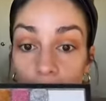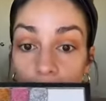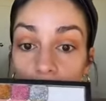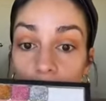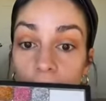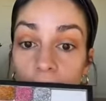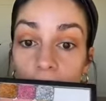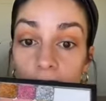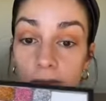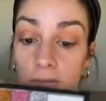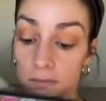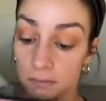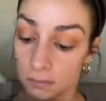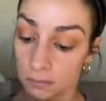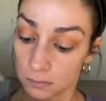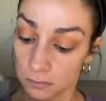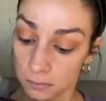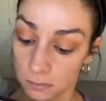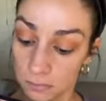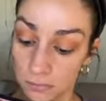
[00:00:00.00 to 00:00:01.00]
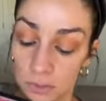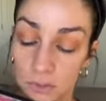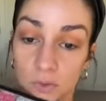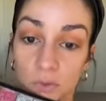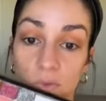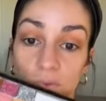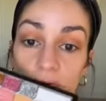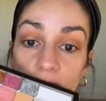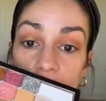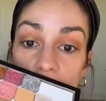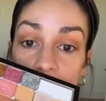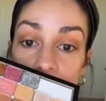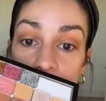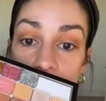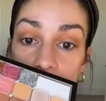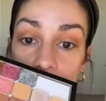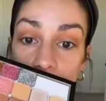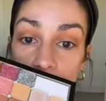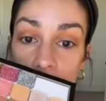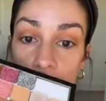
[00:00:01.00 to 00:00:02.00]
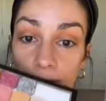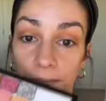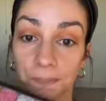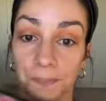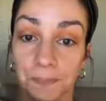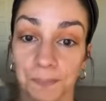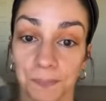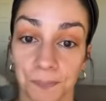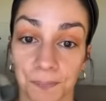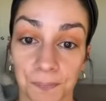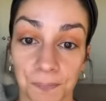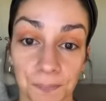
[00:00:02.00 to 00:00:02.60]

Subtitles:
and it's this one right here.